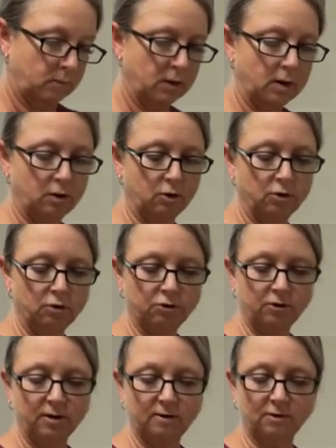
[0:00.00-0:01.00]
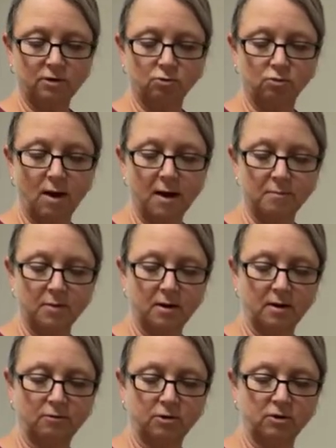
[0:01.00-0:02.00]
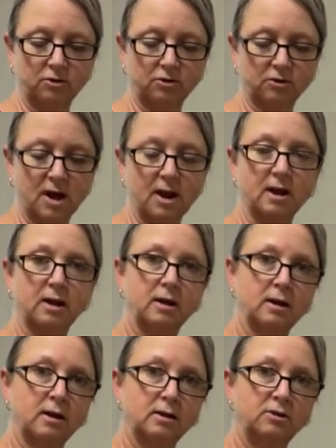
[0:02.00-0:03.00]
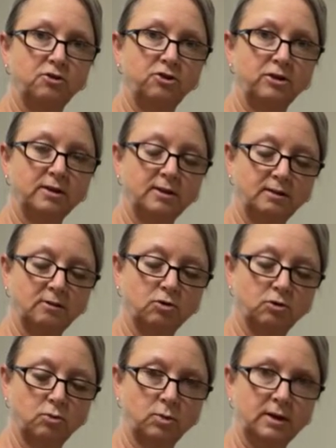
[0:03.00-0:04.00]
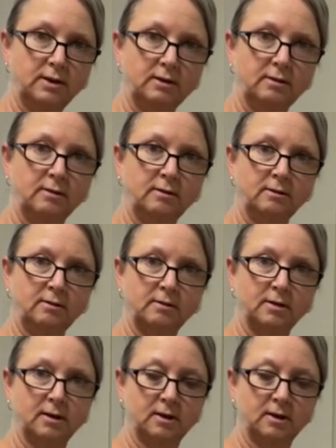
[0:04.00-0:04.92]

And usually if it's ripe enough, you can just kind of gently squeeze